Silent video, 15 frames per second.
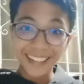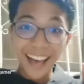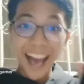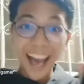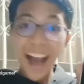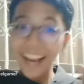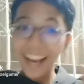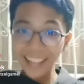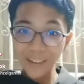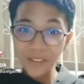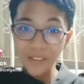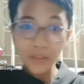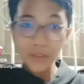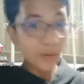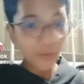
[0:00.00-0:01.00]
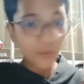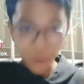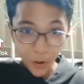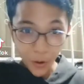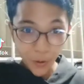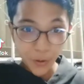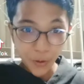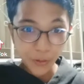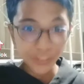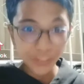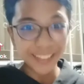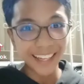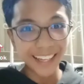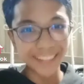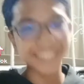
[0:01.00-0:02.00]
I have a new phone.
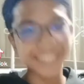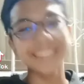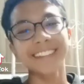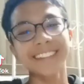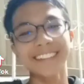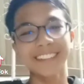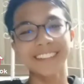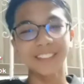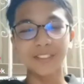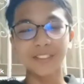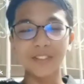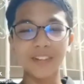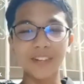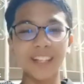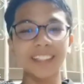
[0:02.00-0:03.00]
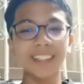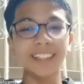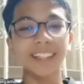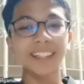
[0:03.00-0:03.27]
Yes, you're right.